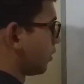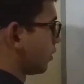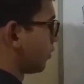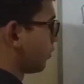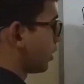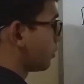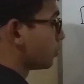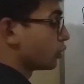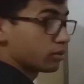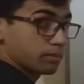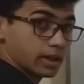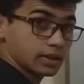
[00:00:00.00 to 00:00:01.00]
for
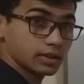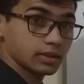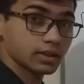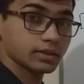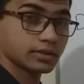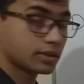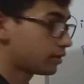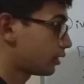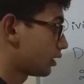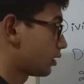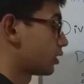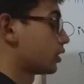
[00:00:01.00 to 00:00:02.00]
more better
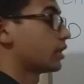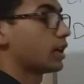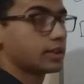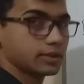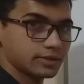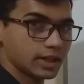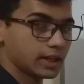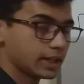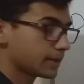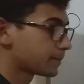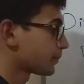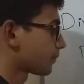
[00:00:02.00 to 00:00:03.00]

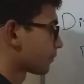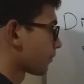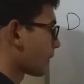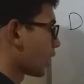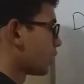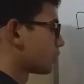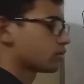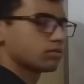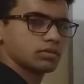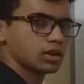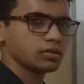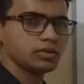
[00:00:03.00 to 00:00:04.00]
understanding. So
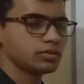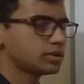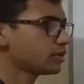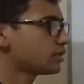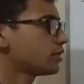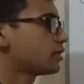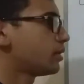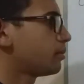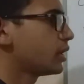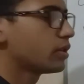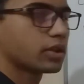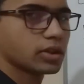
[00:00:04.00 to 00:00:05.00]
now you're just
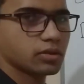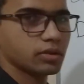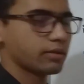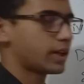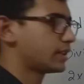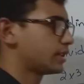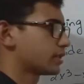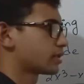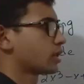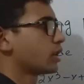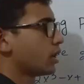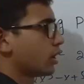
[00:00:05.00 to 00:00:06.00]
simply going to divide this.
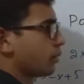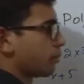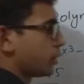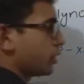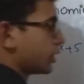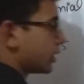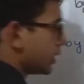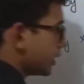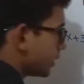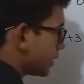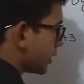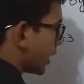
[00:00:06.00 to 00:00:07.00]
Put
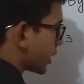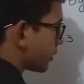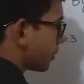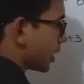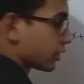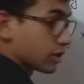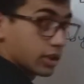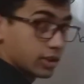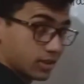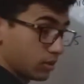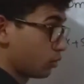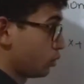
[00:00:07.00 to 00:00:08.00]
this expression
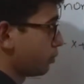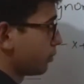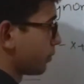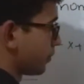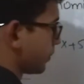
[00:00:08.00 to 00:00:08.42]
in the home,